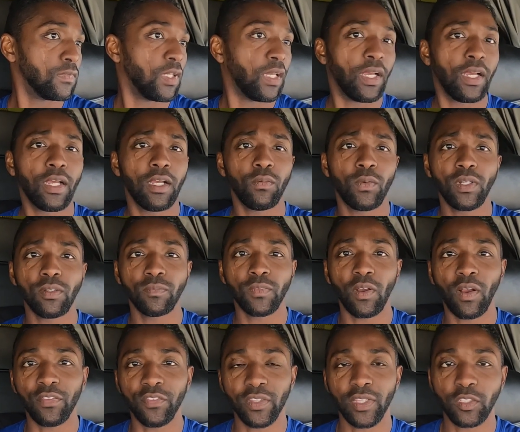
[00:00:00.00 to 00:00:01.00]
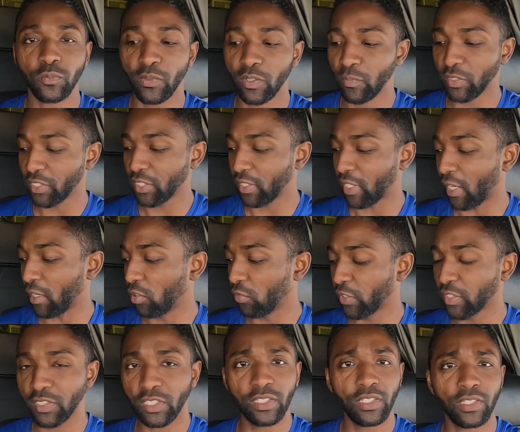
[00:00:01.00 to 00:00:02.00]
Well, no, I think that's pretty much it. I
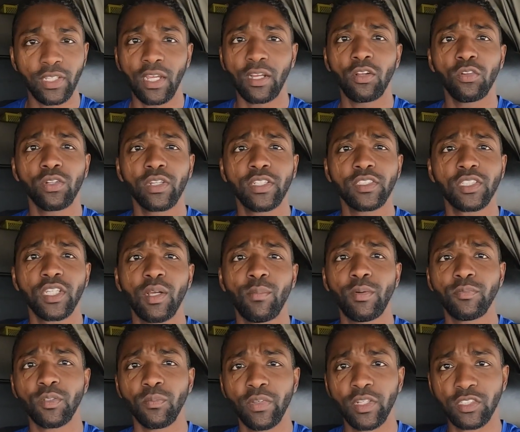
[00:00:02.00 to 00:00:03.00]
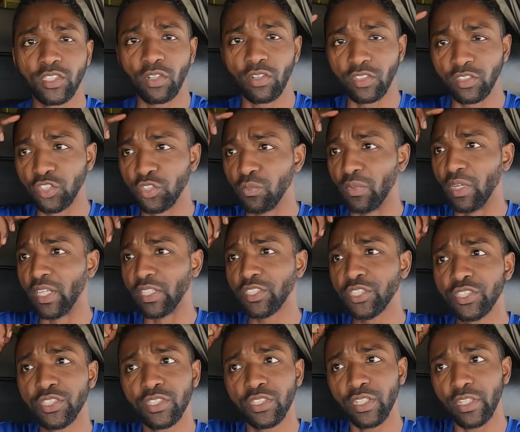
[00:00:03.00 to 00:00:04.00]
don't get to come up to Minnesota too
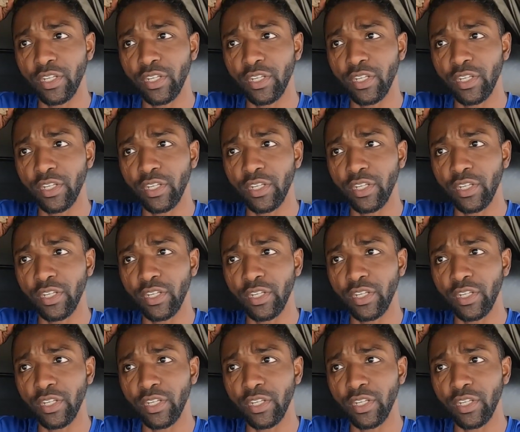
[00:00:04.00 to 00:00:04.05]
much.